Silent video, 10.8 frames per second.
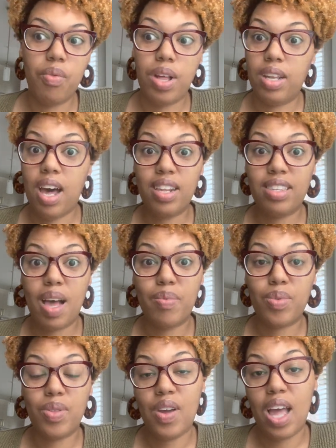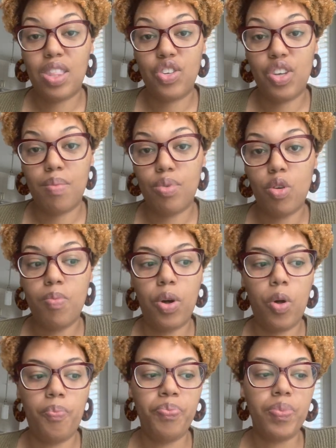a lot of times when they're at the shampoo
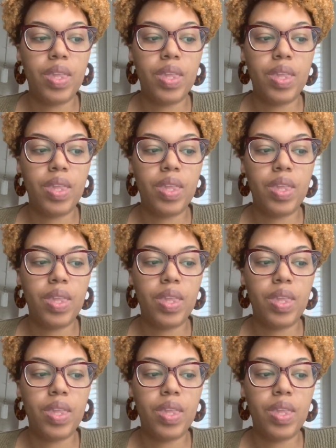bowl,